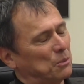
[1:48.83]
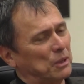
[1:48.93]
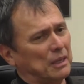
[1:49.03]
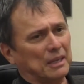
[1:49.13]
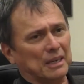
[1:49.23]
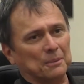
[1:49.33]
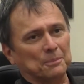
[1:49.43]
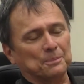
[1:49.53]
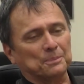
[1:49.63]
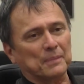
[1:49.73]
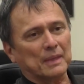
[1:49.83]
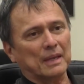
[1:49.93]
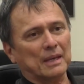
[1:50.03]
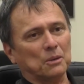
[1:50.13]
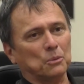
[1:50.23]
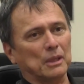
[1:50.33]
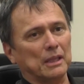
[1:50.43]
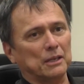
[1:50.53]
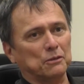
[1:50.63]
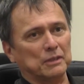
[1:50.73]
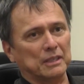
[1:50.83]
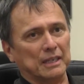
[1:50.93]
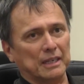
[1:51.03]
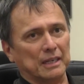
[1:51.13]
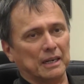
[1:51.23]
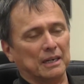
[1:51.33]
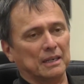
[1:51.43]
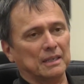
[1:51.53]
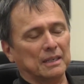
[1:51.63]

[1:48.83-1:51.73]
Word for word: We, um, we live in a, uh,